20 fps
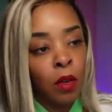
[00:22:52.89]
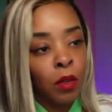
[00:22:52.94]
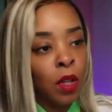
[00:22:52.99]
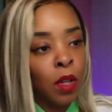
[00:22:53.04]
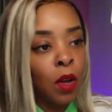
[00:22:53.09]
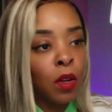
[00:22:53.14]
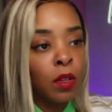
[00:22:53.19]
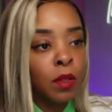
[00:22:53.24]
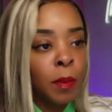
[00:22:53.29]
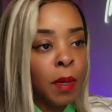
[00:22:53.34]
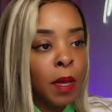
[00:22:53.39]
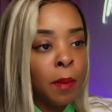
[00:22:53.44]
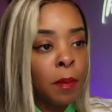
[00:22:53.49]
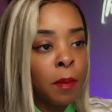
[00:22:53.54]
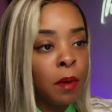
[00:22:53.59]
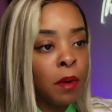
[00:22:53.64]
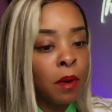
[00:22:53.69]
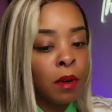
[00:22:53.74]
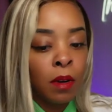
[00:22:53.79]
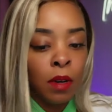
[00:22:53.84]
those
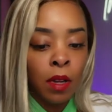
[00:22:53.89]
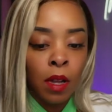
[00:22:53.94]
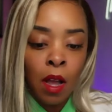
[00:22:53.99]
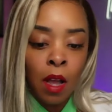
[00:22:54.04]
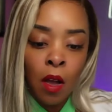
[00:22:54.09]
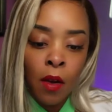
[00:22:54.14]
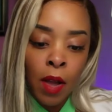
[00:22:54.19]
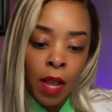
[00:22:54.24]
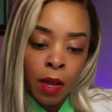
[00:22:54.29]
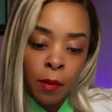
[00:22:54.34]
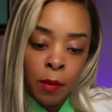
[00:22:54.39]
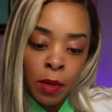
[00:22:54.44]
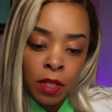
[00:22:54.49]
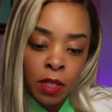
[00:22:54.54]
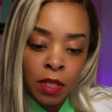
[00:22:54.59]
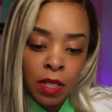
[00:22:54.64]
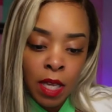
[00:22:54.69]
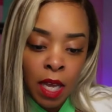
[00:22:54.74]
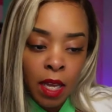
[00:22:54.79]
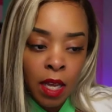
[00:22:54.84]
people Okay, what'd you
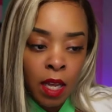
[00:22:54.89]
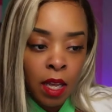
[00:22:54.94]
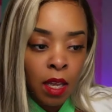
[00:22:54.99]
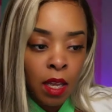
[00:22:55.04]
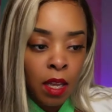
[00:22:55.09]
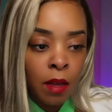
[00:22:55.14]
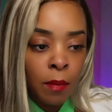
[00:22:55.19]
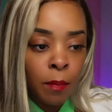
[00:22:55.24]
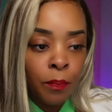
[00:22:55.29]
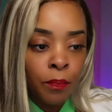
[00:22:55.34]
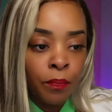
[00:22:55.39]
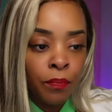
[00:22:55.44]
say, King?